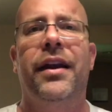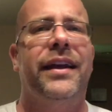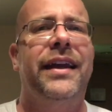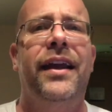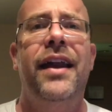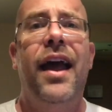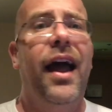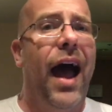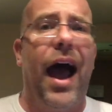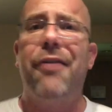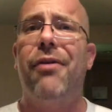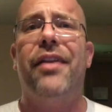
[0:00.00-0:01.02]
Again,
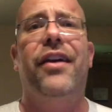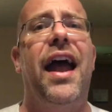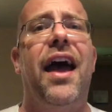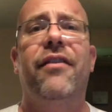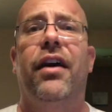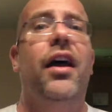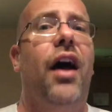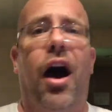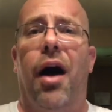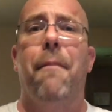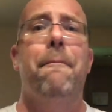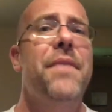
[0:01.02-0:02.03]
I'd rather have
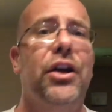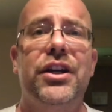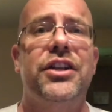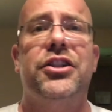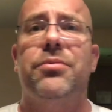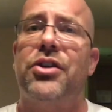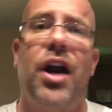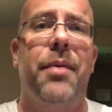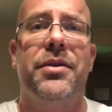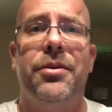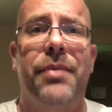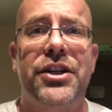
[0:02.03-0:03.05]
a million
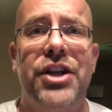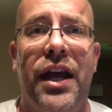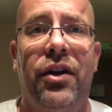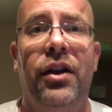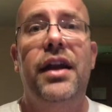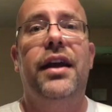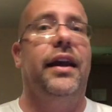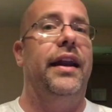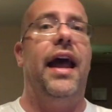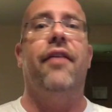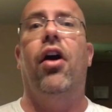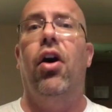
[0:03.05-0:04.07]
subscribers to my channel and
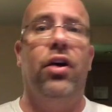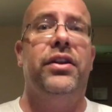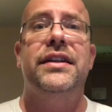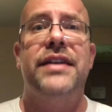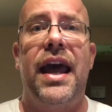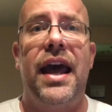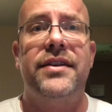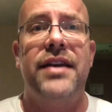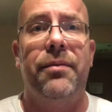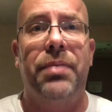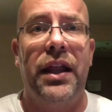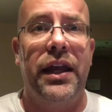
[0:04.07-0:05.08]
have all these ads
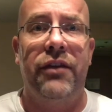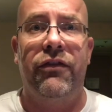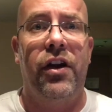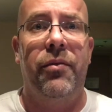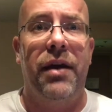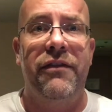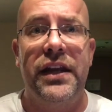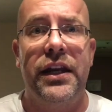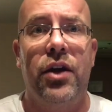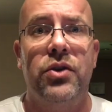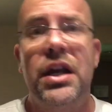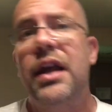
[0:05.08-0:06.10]
that play in front of my
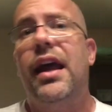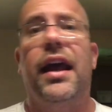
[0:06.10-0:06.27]
videos